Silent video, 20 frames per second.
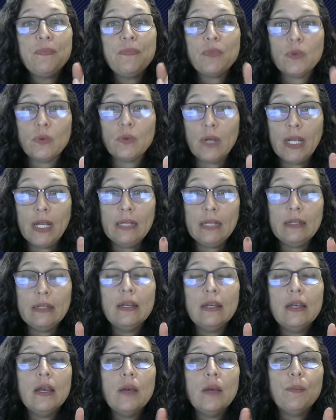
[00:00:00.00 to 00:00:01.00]
Right.
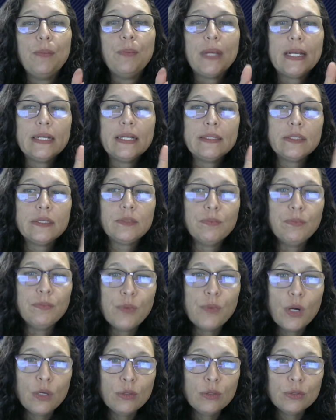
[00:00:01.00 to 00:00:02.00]
Because
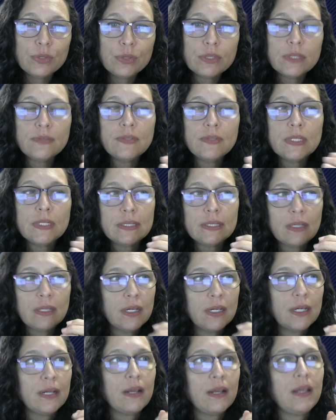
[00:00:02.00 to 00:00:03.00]
most of the
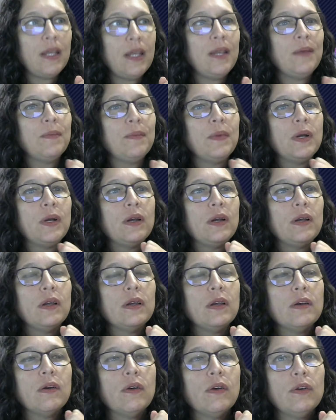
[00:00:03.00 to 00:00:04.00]
time,
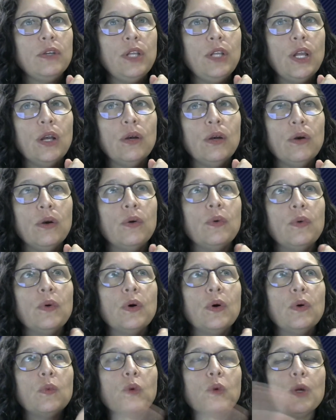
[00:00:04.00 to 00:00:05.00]
we're